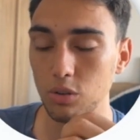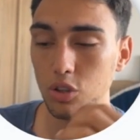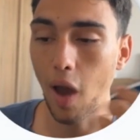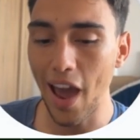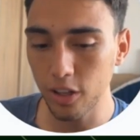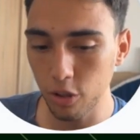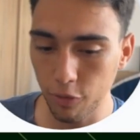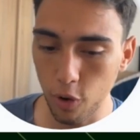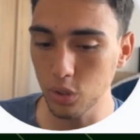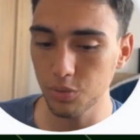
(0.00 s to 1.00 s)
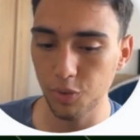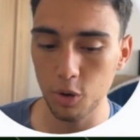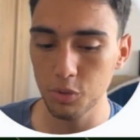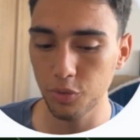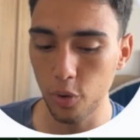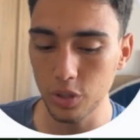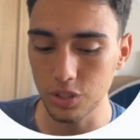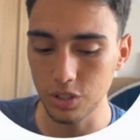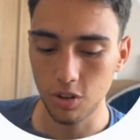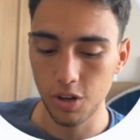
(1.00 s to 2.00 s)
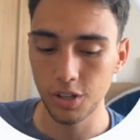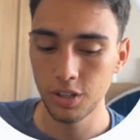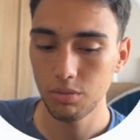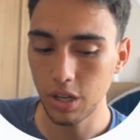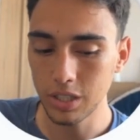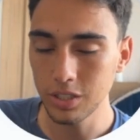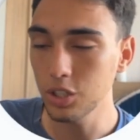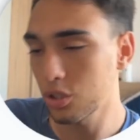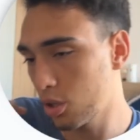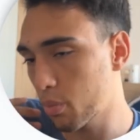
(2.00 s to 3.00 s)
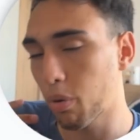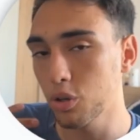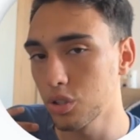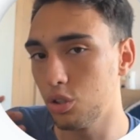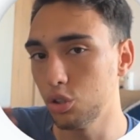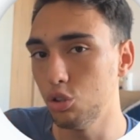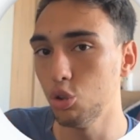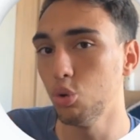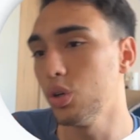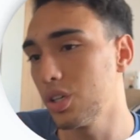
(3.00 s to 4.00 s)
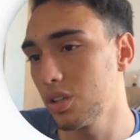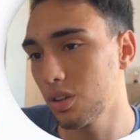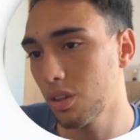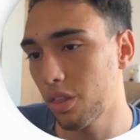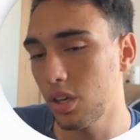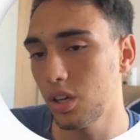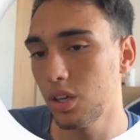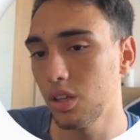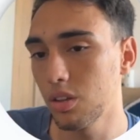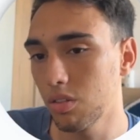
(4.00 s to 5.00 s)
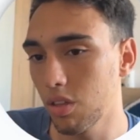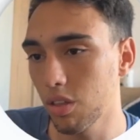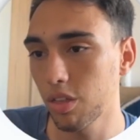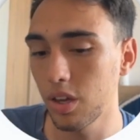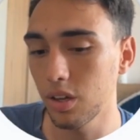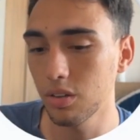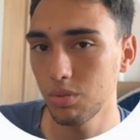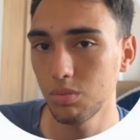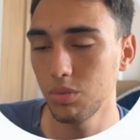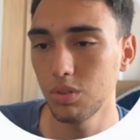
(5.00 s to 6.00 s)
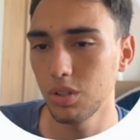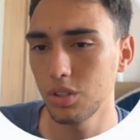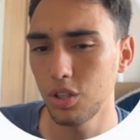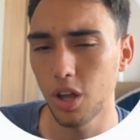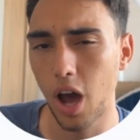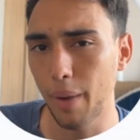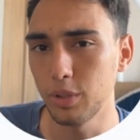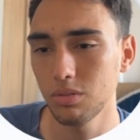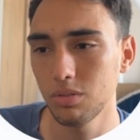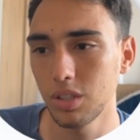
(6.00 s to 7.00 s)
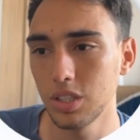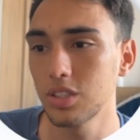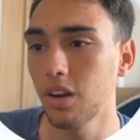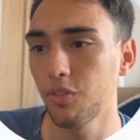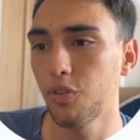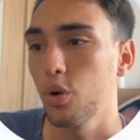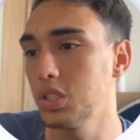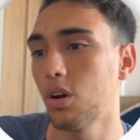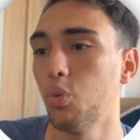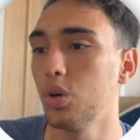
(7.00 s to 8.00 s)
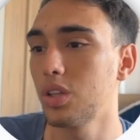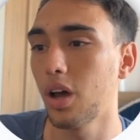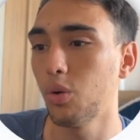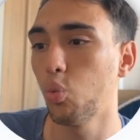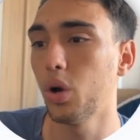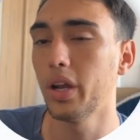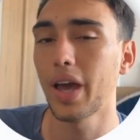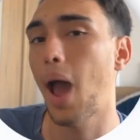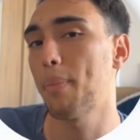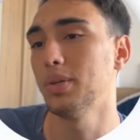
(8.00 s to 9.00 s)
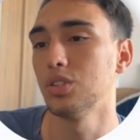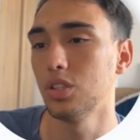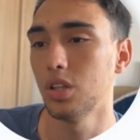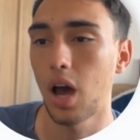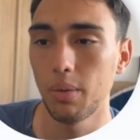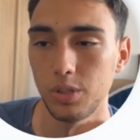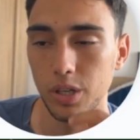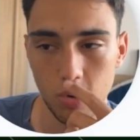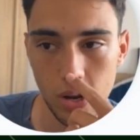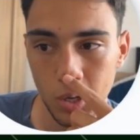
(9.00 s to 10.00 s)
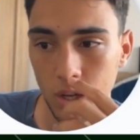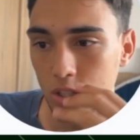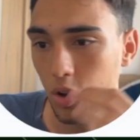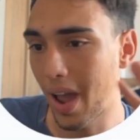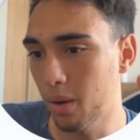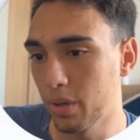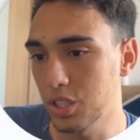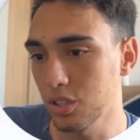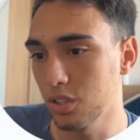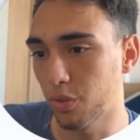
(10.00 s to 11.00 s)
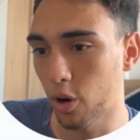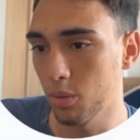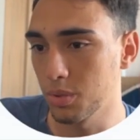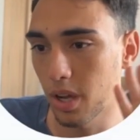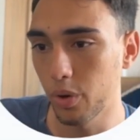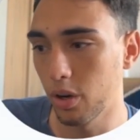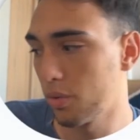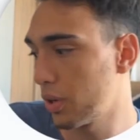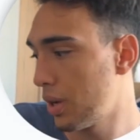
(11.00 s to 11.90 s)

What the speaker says: So actor-focused verbs focuses on essentially the person doing the thing to the object instead of focusing on what happened to the object, right? So I had a bunch of these verbs and I went over it.